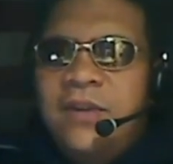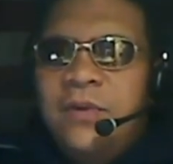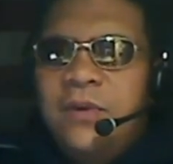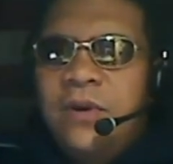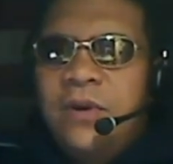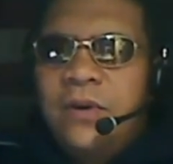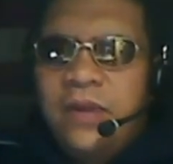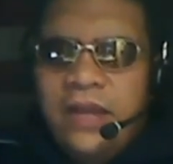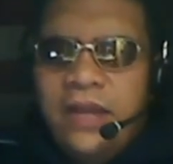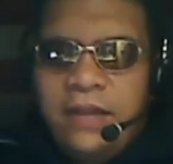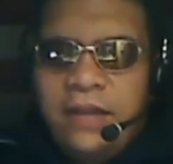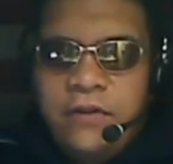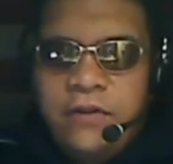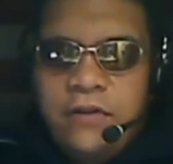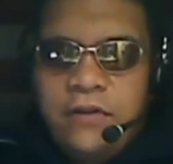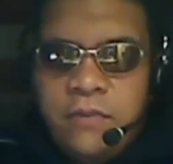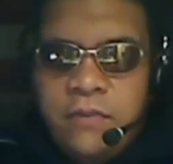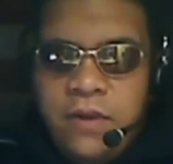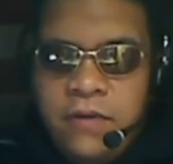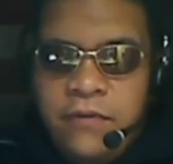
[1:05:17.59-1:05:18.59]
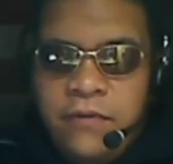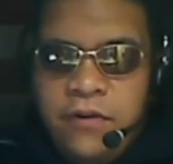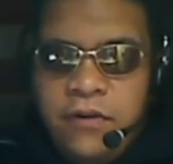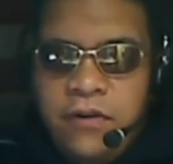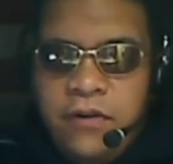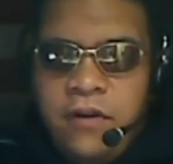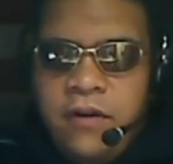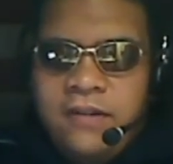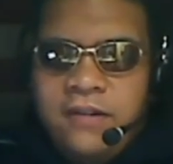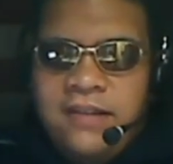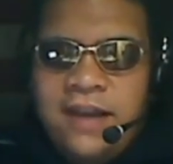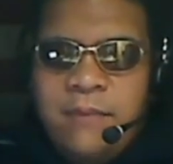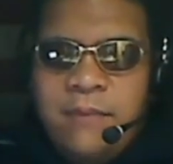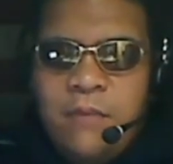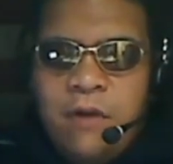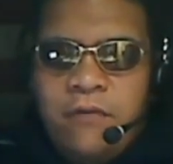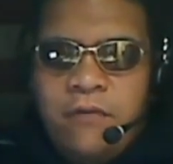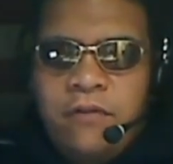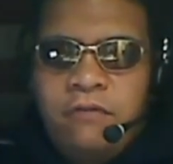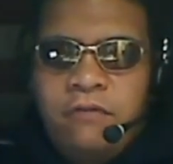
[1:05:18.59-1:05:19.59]
like if you're a longtime
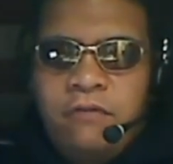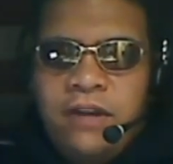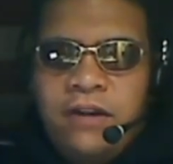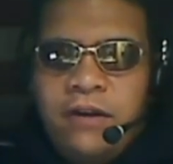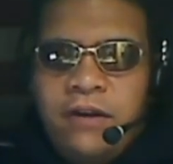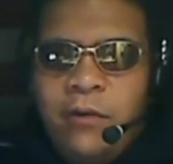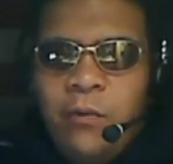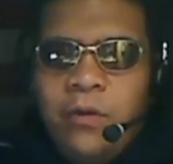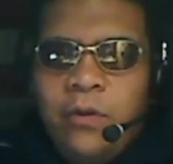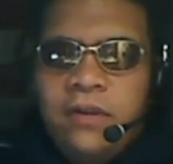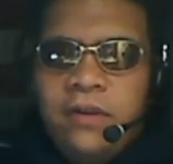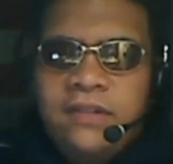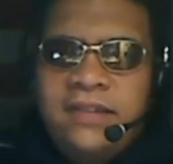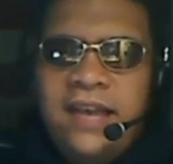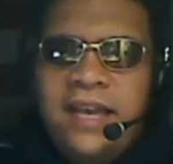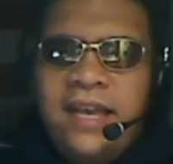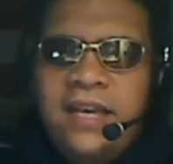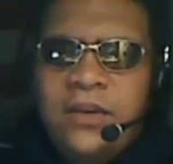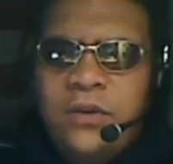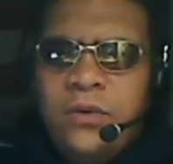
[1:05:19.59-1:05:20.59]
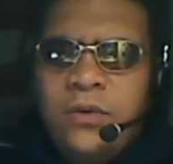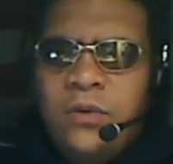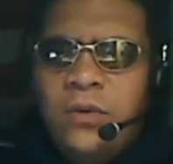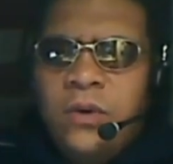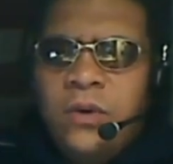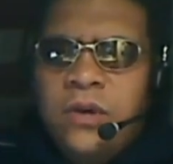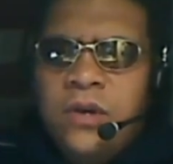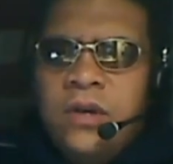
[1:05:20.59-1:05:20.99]
Marvel reader, it will take you